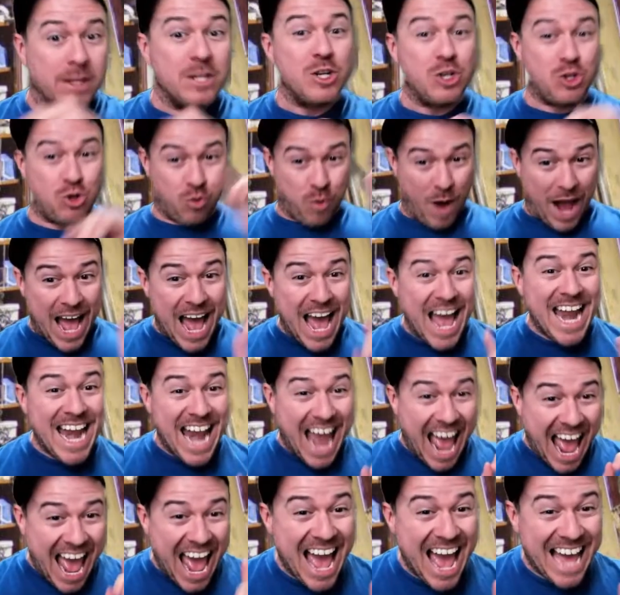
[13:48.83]
trying to
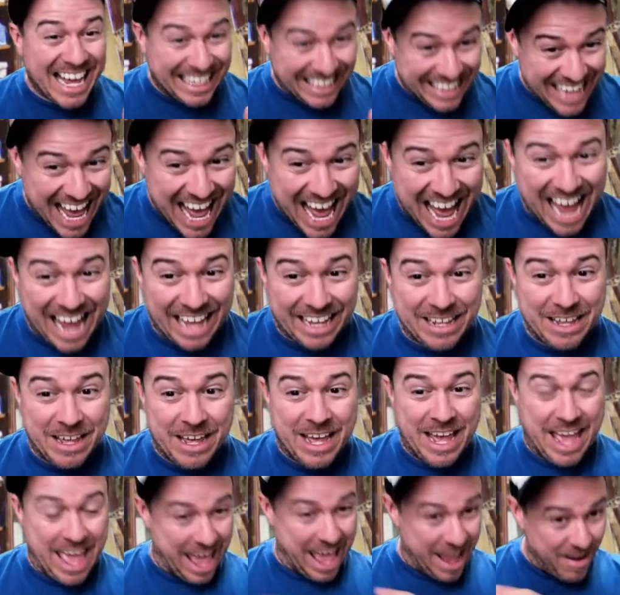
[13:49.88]
act like
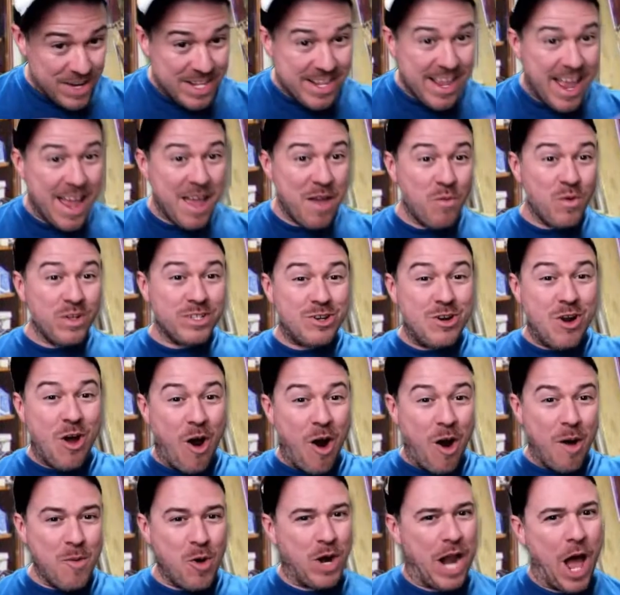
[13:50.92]
everything was
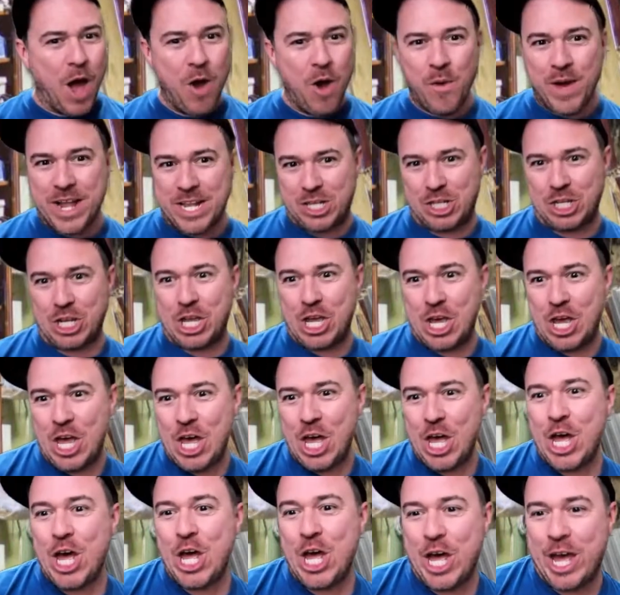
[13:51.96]
normal. No, it's
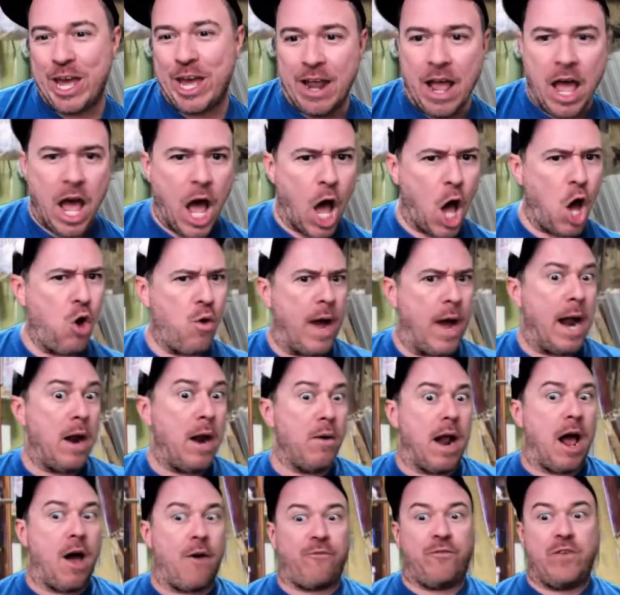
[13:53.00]
good. Oh,
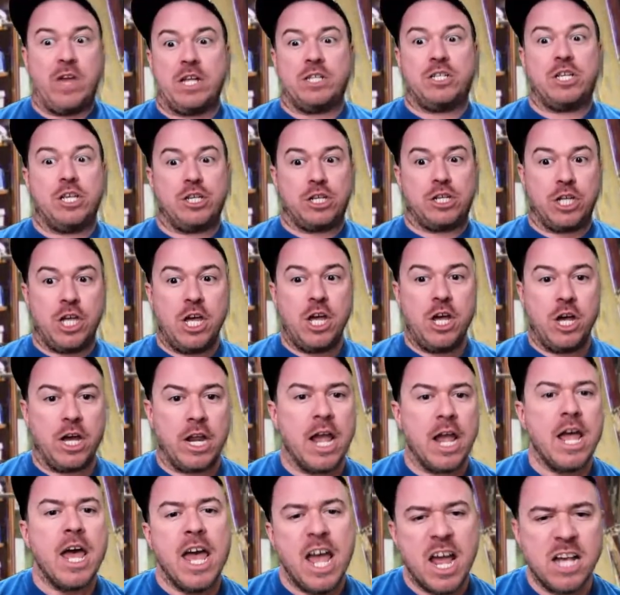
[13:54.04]
our offense is good.
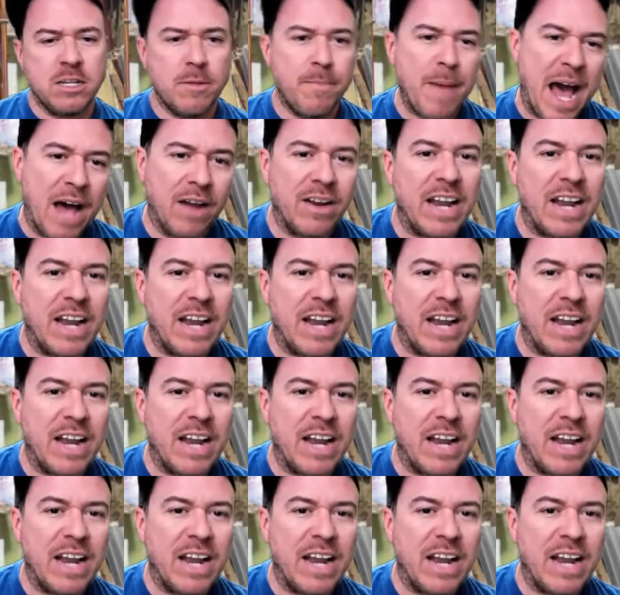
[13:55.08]
It's about